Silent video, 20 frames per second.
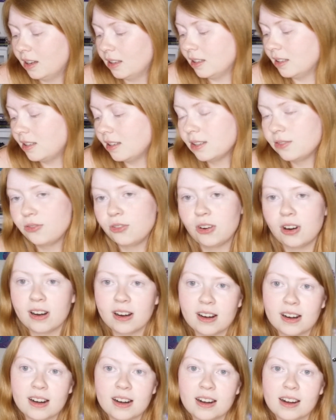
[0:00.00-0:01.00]
This is
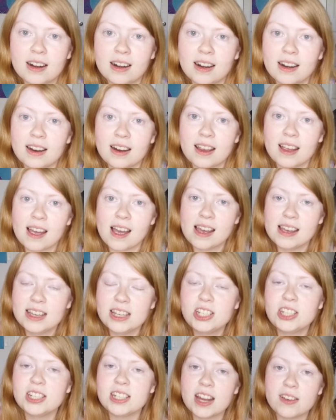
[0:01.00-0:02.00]
for
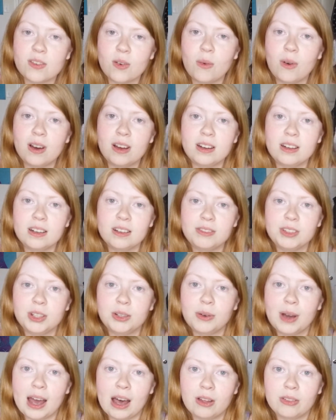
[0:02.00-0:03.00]
each and every one of
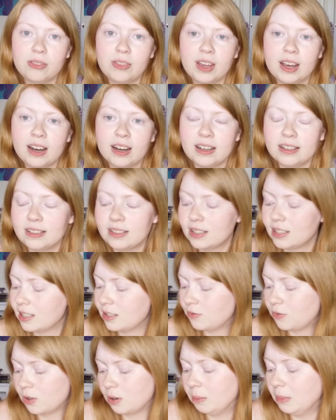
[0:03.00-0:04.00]
you out there, and this
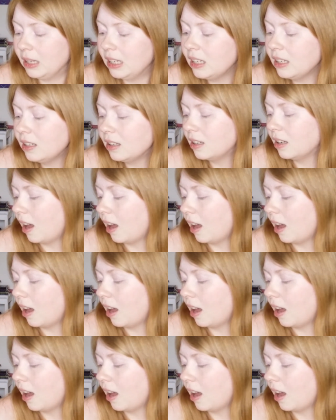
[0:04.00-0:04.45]
is for me,